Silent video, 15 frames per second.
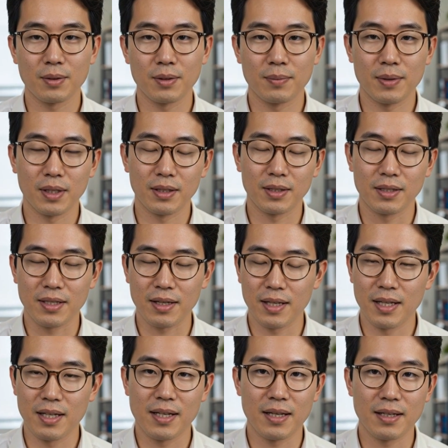was merged.
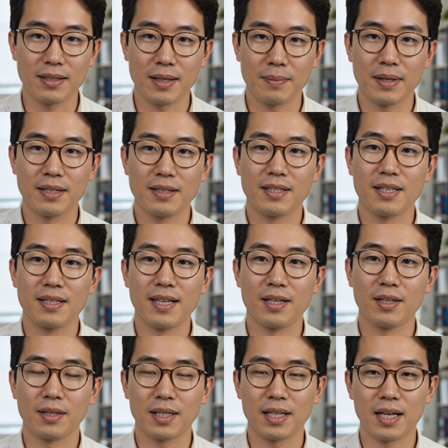That means
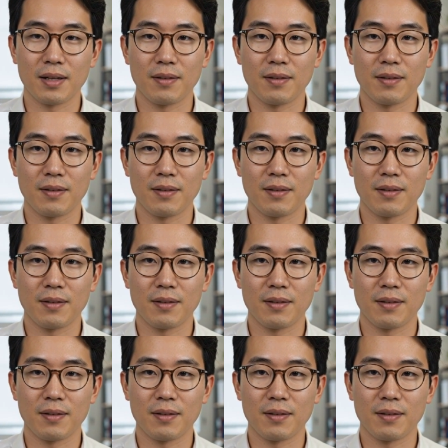essentially